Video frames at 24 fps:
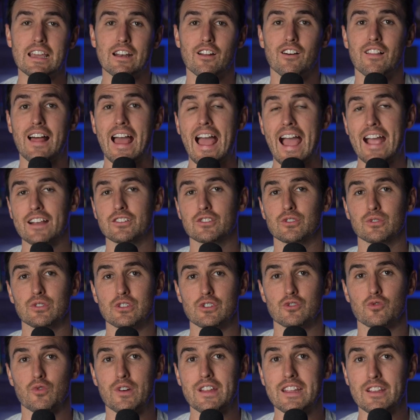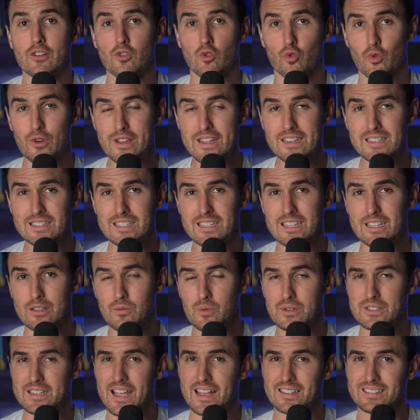and I'll actually drink green tea,
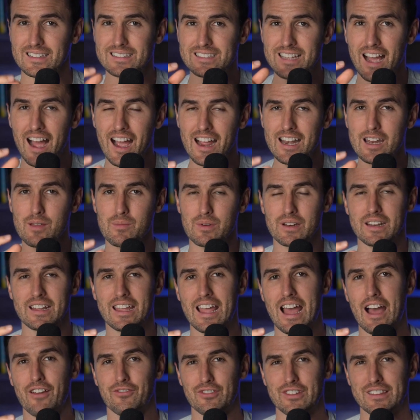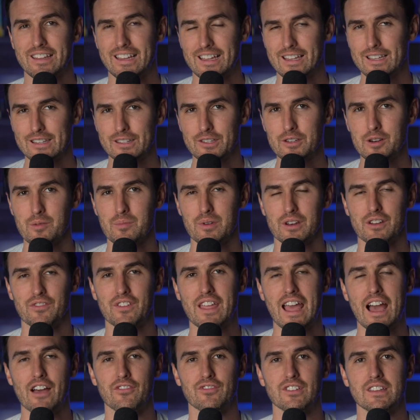which has a tiny bit of caffeine, like a little bit
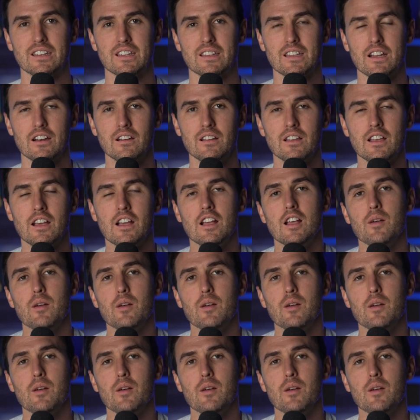of caffeine in there,